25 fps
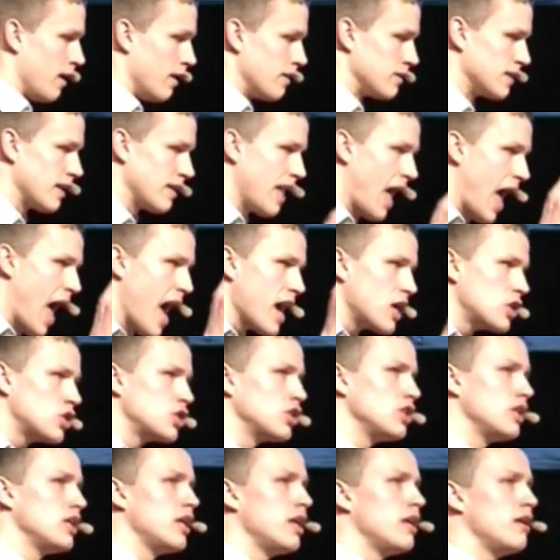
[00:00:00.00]
That
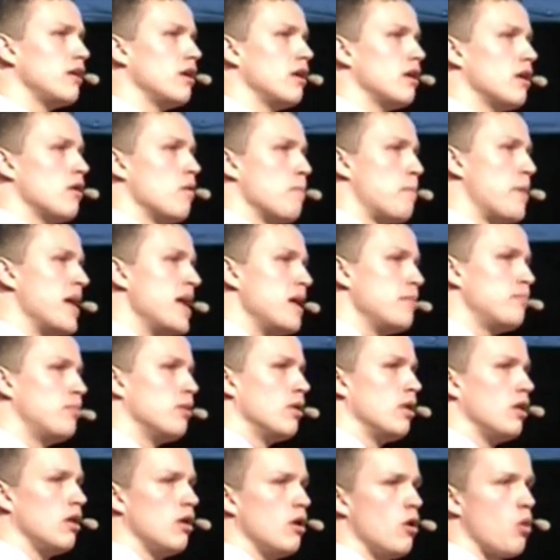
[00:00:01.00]
actually
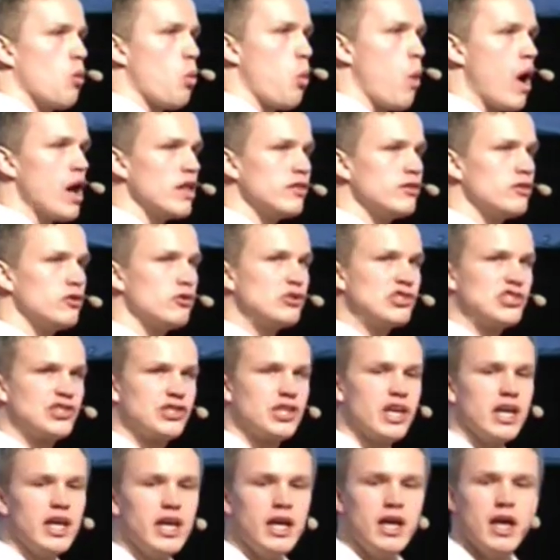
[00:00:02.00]
people want to
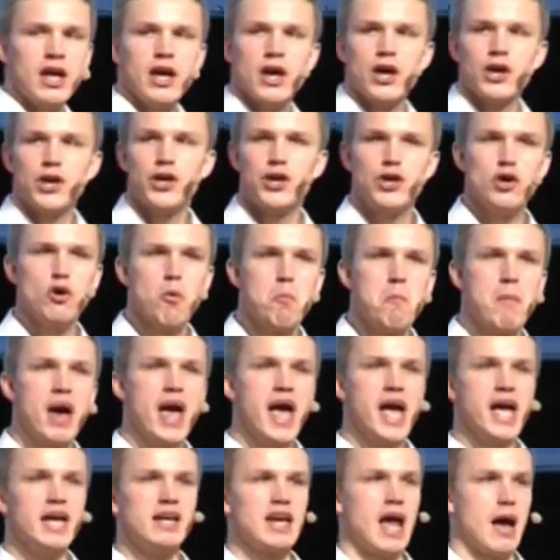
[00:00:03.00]
see
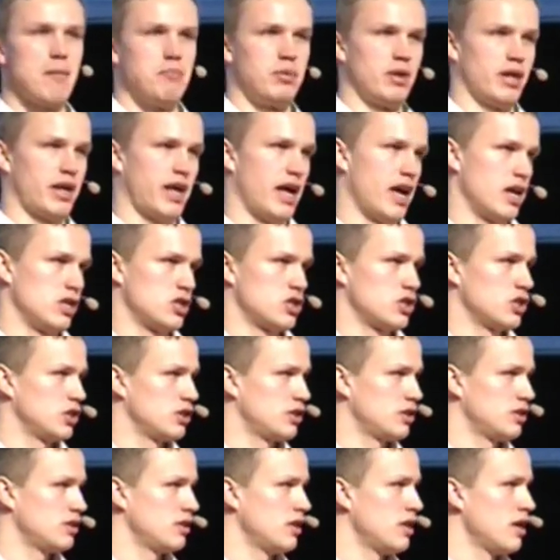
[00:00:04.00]
humane applications.
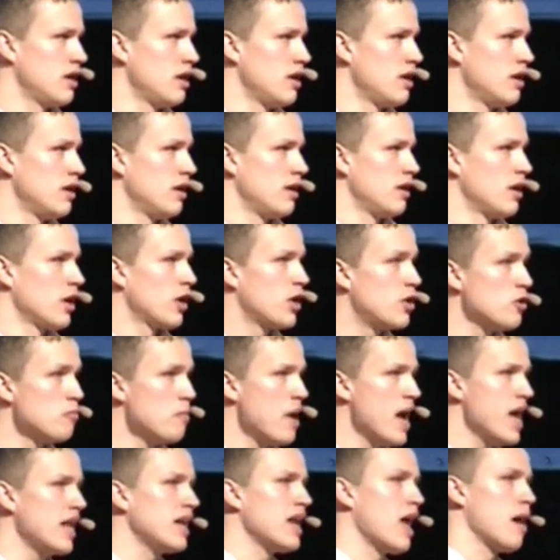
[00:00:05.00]

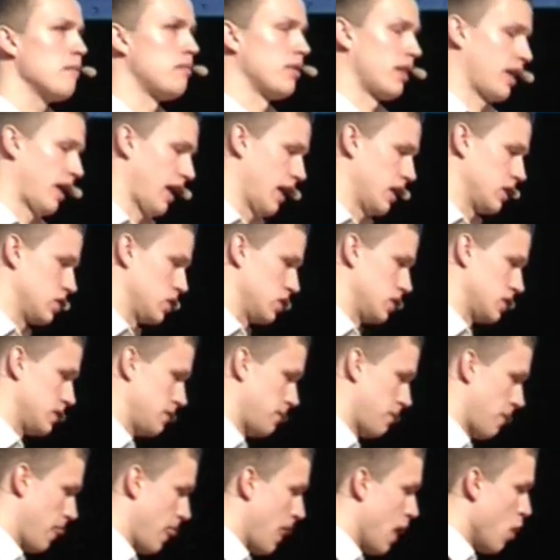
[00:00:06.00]
Humane applications.
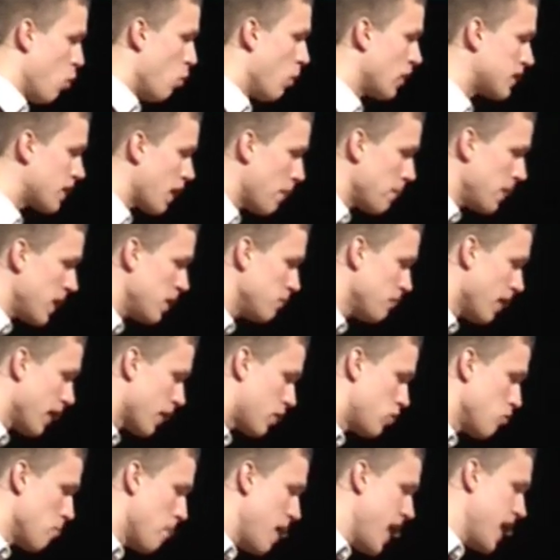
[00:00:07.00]
What I mean by
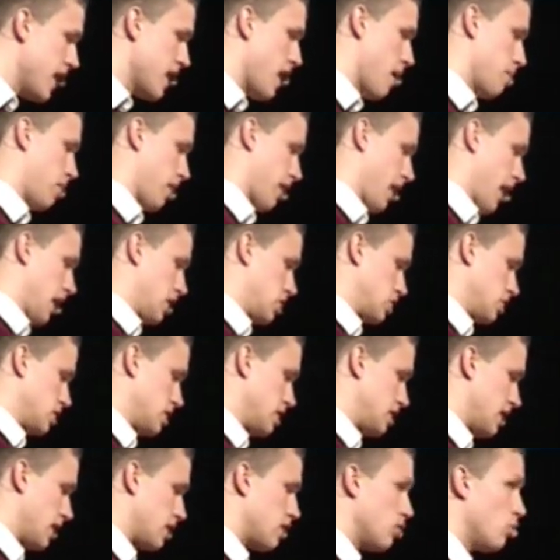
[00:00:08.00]
humane applications
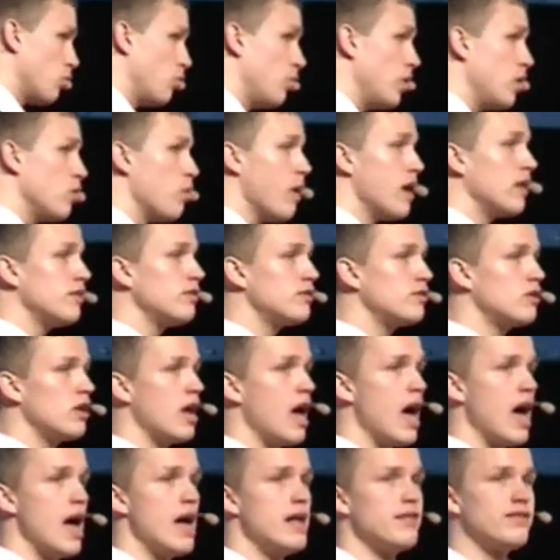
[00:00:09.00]
is that we want
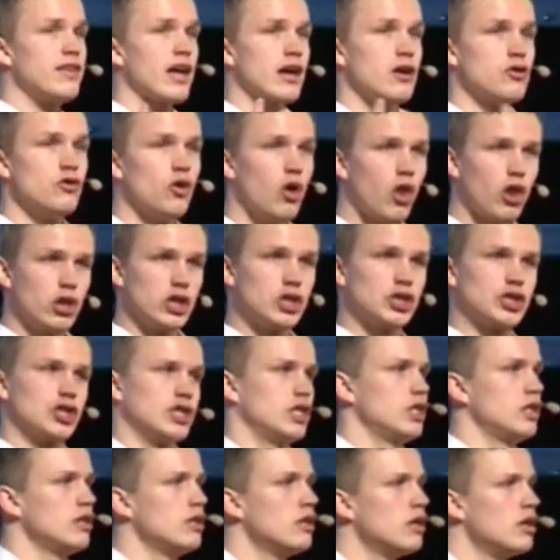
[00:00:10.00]

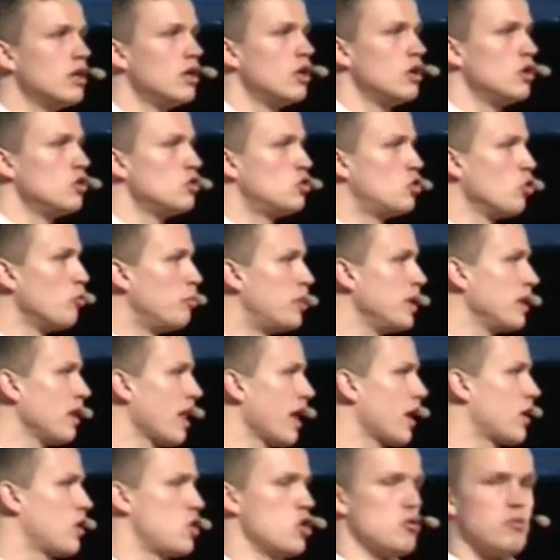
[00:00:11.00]
technology to be
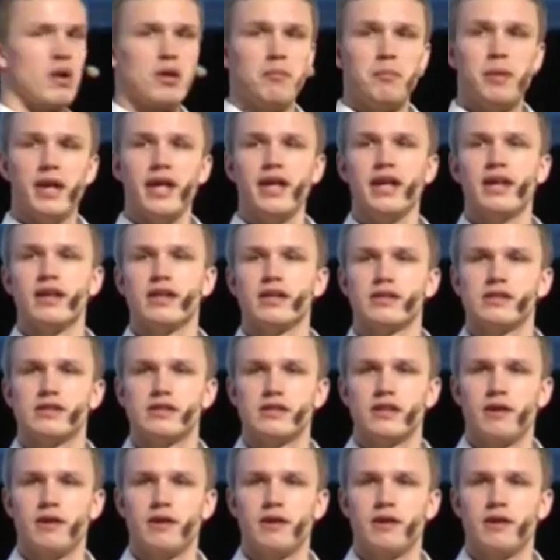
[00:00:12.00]
like human beings.